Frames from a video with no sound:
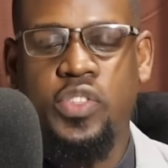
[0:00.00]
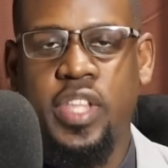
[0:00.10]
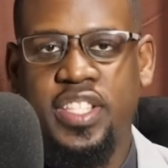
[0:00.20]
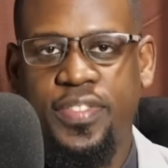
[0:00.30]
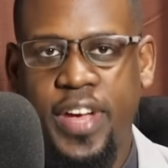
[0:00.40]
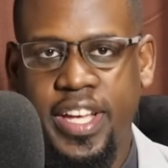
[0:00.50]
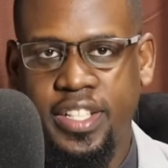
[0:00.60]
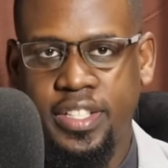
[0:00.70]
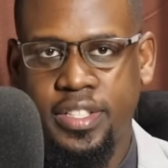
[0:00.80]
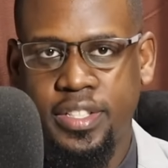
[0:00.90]
So that's
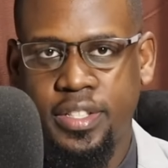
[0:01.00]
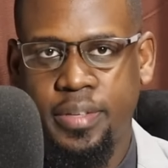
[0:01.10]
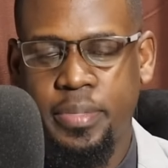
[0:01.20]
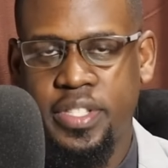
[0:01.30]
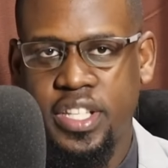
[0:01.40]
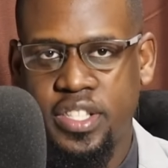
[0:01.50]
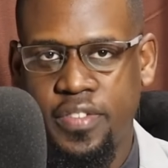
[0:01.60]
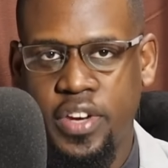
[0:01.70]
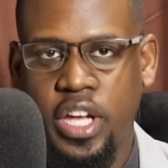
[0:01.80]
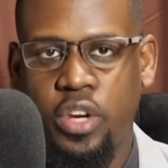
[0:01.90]
fine. Mr.
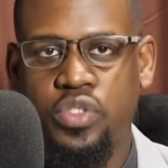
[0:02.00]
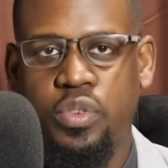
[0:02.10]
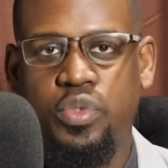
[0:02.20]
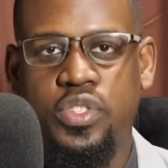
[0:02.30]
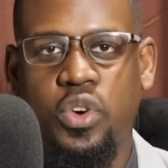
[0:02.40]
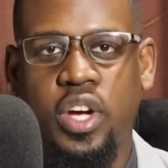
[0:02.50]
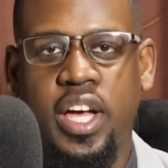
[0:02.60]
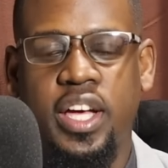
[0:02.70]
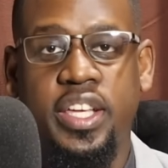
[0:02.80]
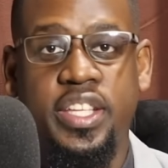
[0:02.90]
Stephen Kalonzo
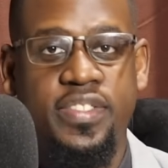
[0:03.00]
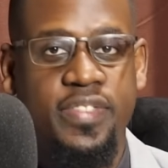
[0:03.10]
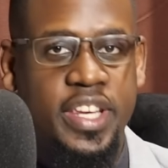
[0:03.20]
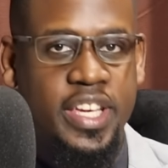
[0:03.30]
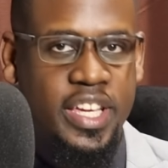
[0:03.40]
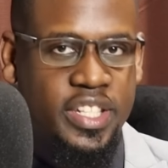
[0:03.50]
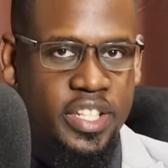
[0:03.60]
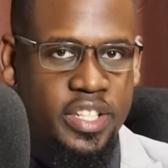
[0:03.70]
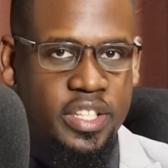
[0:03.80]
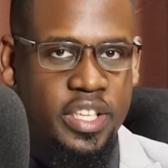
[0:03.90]
Musyoka is
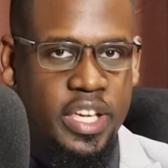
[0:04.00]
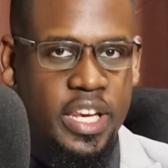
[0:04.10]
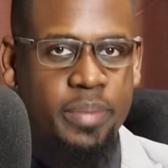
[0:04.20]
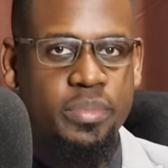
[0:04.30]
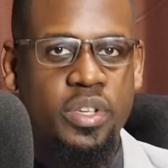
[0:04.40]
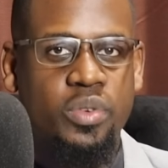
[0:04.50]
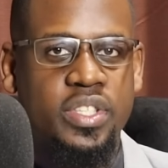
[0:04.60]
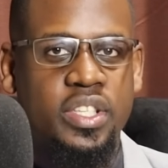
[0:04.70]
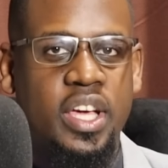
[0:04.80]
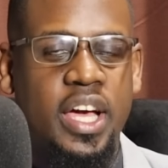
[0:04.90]
vindicated. He claims he
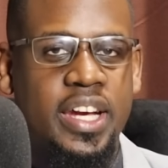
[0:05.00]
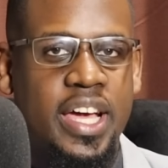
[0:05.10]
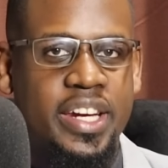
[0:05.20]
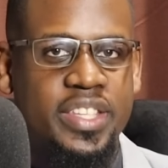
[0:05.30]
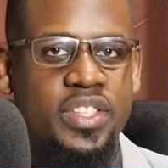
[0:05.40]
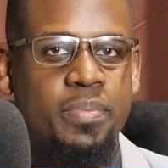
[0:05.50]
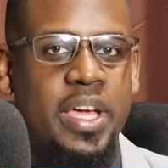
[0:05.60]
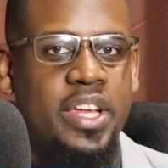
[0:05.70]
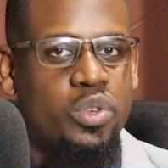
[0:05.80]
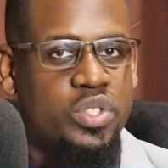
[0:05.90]
was under arrest
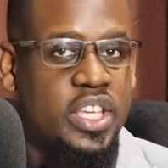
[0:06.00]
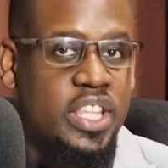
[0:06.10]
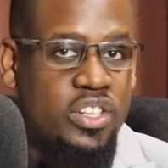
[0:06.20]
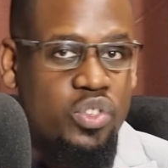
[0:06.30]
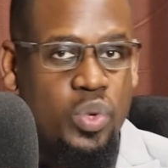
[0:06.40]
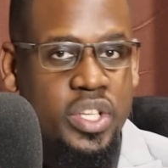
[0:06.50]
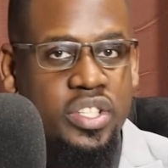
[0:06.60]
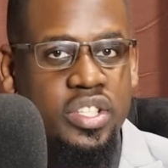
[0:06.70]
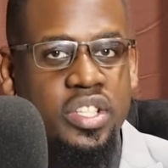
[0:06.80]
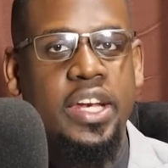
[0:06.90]
by endorsing that
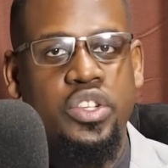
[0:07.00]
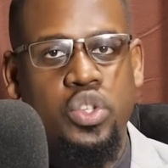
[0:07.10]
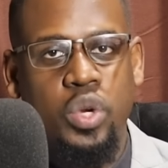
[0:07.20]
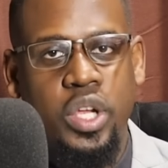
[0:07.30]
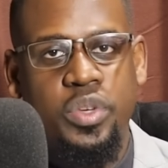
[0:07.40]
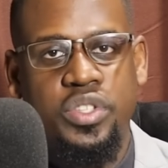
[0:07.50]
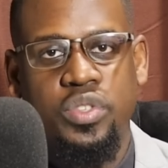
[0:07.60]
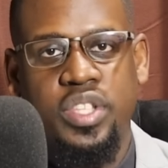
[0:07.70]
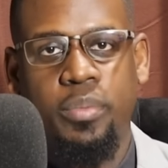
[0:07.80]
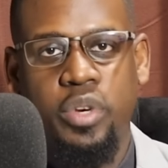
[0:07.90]
tweet, and truly we
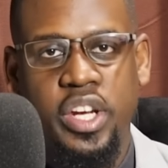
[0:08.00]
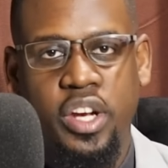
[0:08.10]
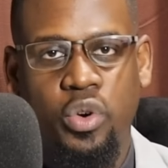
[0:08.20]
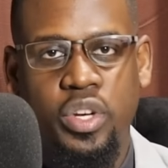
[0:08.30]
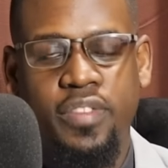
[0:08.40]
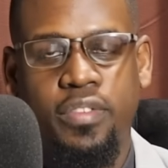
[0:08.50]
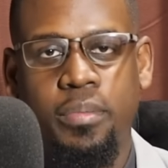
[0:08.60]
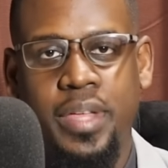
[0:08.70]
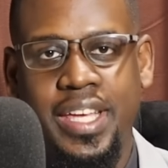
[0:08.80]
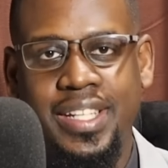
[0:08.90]
saw somebody recording
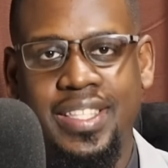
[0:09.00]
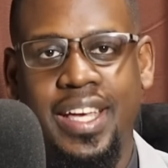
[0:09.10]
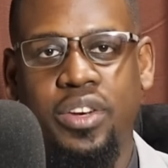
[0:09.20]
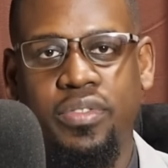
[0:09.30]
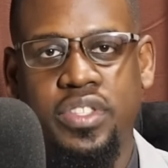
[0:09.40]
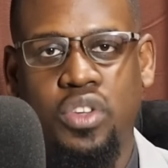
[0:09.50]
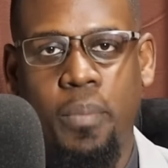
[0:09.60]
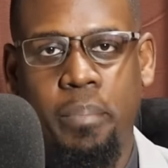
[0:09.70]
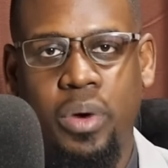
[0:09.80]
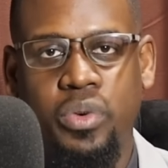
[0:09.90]
from the inside of his
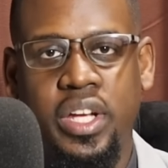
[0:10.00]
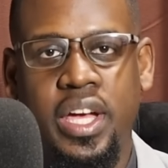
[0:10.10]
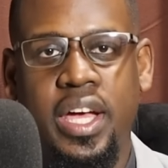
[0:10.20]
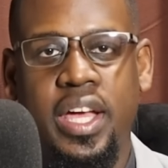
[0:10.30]
compound